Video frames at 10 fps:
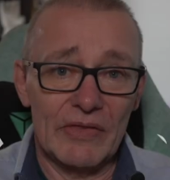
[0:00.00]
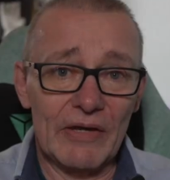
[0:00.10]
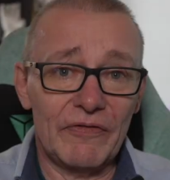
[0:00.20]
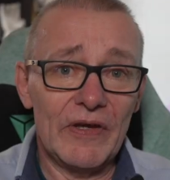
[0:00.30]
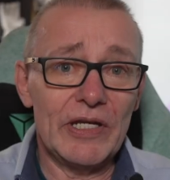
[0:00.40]

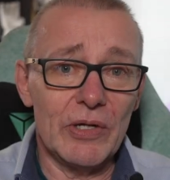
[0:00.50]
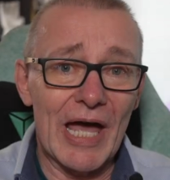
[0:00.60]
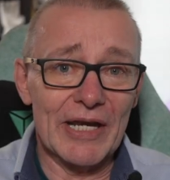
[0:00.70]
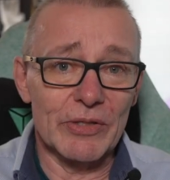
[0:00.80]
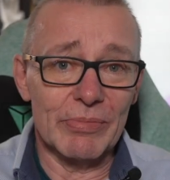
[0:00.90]
That fear you
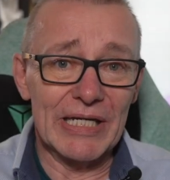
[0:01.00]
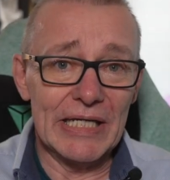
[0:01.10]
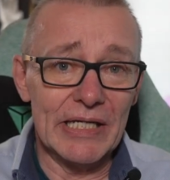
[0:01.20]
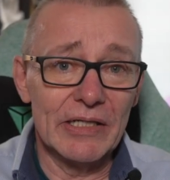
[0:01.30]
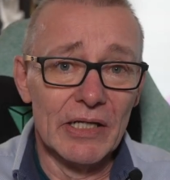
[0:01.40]
had at the
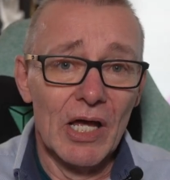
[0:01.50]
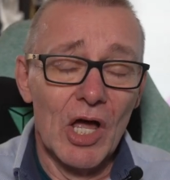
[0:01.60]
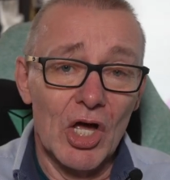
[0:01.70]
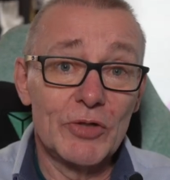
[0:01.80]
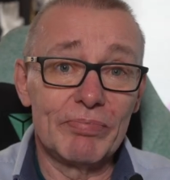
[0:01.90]
beginning
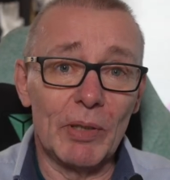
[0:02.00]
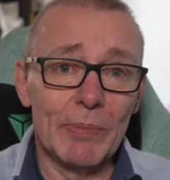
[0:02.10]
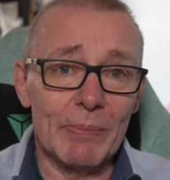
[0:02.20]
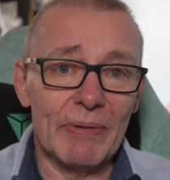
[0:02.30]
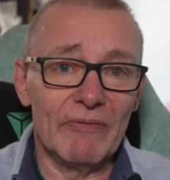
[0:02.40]
has
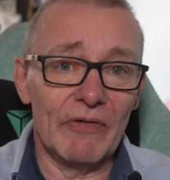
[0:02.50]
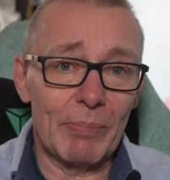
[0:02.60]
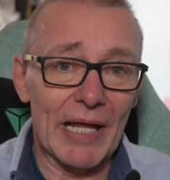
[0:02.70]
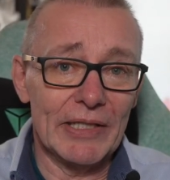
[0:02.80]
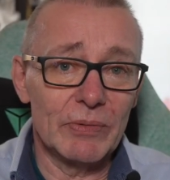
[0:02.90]
probably been
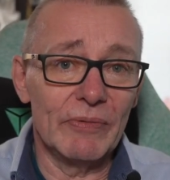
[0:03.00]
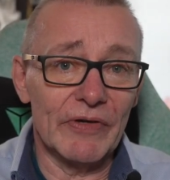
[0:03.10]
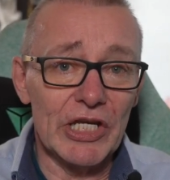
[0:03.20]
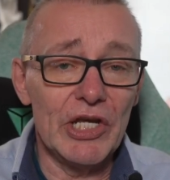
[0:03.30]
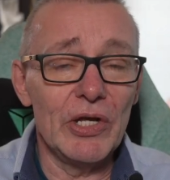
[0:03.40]
replaced with
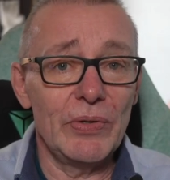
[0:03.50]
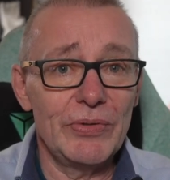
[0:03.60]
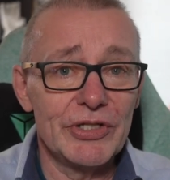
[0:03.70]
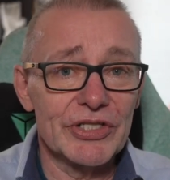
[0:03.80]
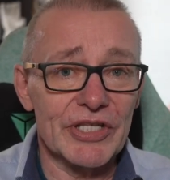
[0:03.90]
a
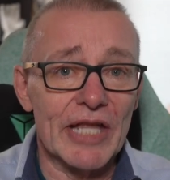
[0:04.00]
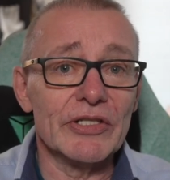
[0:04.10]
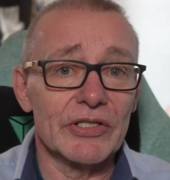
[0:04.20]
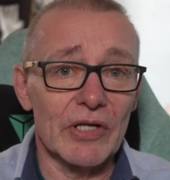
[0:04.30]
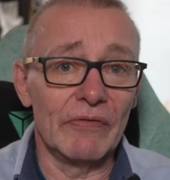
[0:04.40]
huge
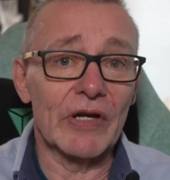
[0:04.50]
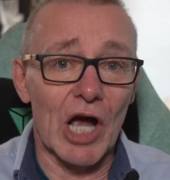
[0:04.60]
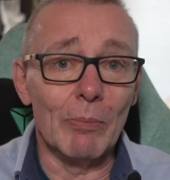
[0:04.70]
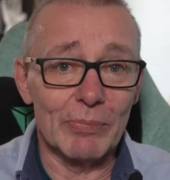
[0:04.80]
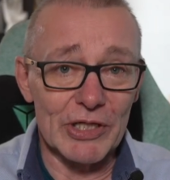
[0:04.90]
sense of
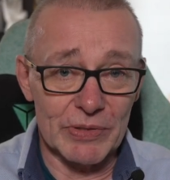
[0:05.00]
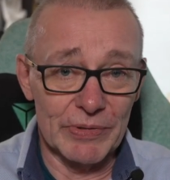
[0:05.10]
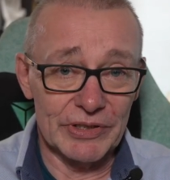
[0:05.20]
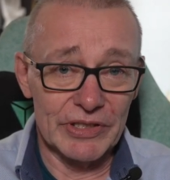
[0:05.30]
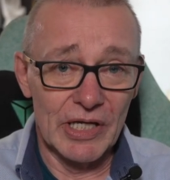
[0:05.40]

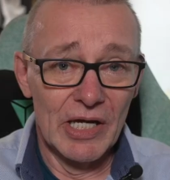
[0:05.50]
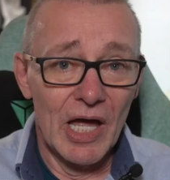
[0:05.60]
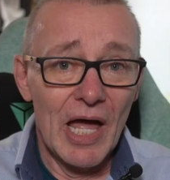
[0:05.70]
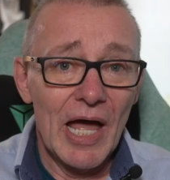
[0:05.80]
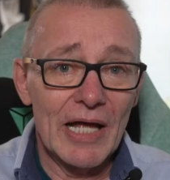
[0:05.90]
accomplishment,
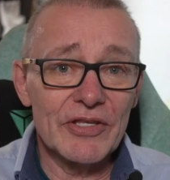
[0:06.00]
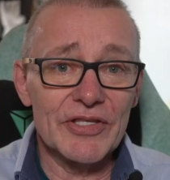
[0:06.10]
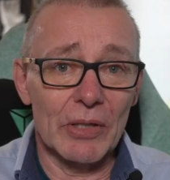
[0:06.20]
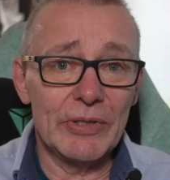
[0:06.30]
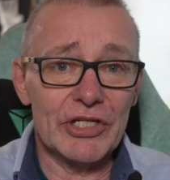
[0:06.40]
and
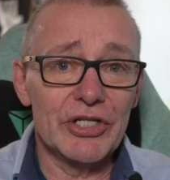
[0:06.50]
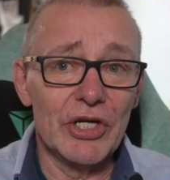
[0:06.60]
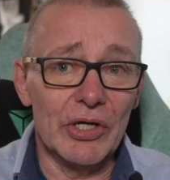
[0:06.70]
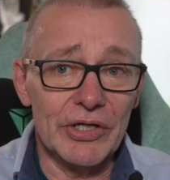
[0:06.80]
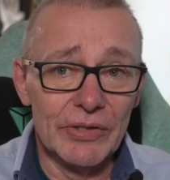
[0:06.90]
so it
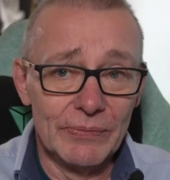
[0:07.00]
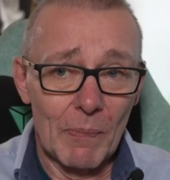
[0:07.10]
should.